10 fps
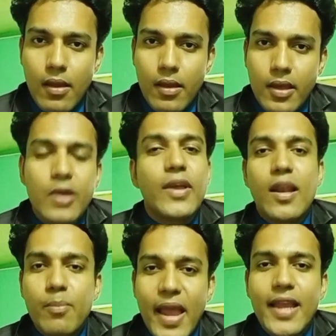you can
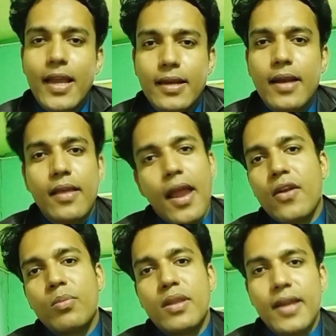make it at the end
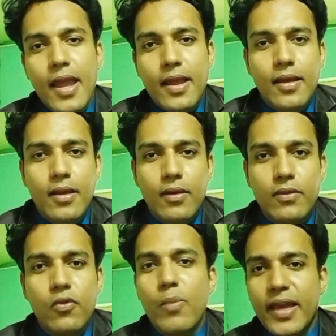of the day
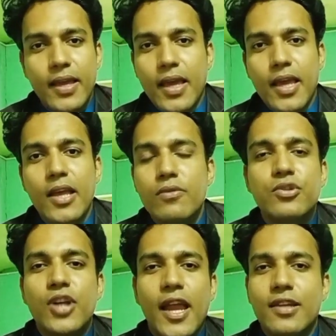through making a huge
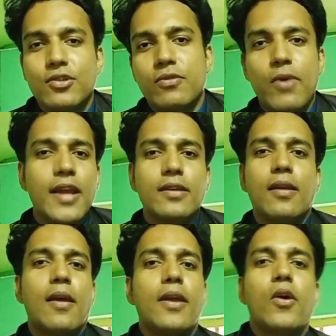change, right?
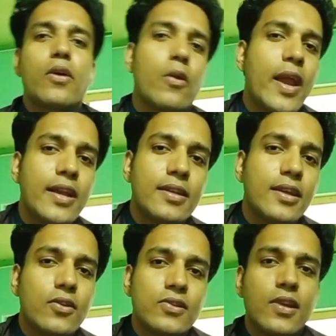Correcting
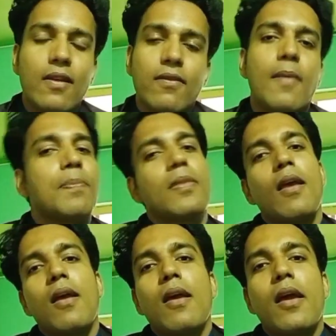yourself
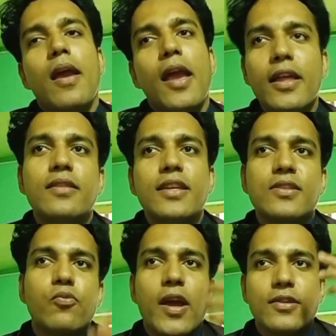in these
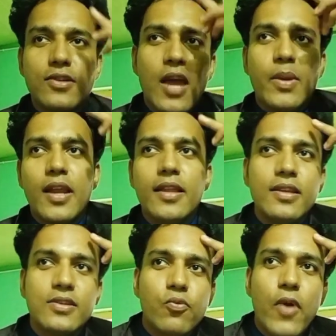ways. In
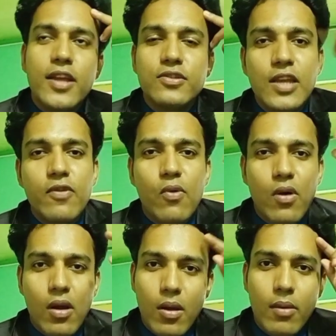these ways you
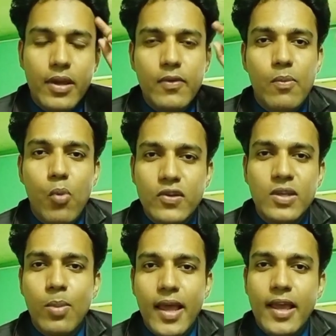are
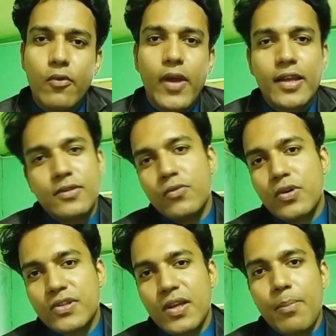possibly going
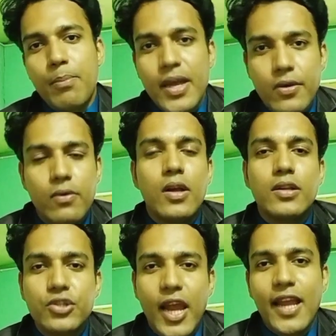towards a better
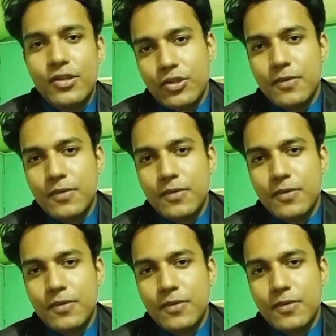change.